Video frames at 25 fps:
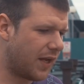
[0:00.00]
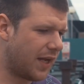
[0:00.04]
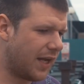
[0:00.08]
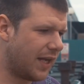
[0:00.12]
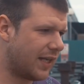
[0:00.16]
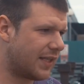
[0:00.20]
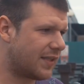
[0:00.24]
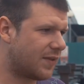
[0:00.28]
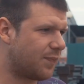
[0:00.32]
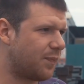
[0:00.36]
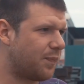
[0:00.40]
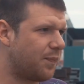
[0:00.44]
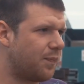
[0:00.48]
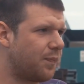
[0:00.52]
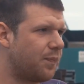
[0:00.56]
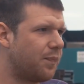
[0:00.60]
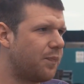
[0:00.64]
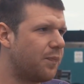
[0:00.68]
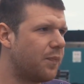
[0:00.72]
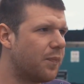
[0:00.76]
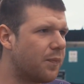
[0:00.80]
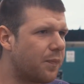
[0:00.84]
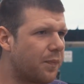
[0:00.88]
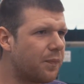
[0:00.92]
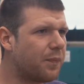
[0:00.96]
It's
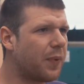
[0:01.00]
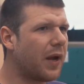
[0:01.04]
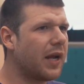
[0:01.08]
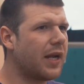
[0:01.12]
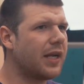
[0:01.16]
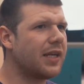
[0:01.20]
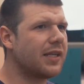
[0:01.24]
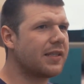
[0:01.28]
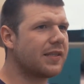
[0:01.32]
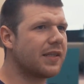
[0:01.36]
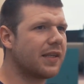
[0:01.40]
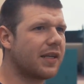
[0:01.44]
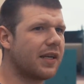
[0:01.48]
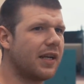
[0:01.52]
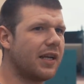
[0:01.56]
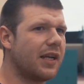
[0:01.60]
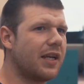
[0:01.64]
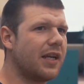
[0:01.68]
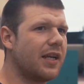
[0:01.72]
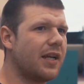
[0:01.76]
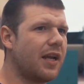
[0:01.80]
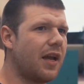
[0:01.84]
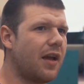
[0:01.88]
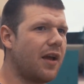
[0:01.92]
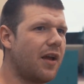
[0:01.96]

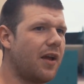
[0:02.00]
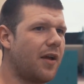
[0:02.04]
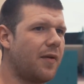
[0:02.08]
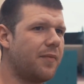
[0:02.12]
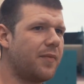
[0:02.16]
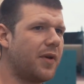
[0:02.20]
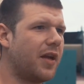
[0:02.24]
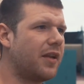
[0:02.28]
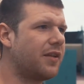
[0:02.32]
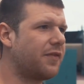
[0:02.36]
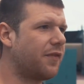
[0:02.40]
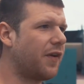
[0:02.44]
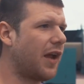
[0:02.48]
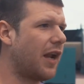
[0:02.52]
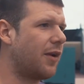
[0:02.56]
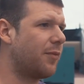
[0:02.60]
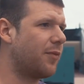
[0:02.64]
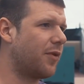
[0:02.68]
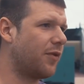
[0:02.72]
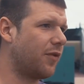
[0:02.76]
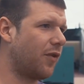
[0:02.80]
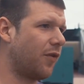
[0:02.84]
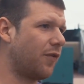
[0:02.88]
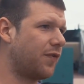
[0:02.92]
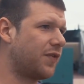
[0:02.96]
basically a
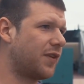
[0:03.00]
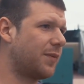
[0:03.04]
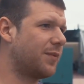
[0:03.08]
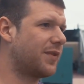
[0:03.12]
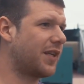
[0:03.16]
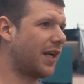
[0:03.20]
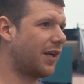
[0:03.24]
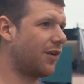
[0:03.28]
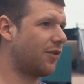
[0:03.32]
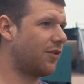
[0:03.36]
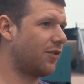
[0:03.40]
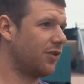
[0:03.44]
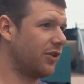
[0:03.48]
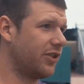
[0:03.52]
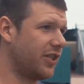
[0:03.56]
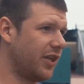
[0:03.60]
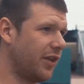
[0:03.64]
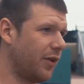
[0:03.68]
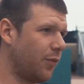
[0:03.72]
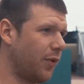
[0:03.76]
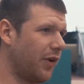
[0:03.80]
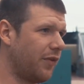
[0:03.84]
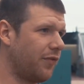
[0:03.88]
development of some technology that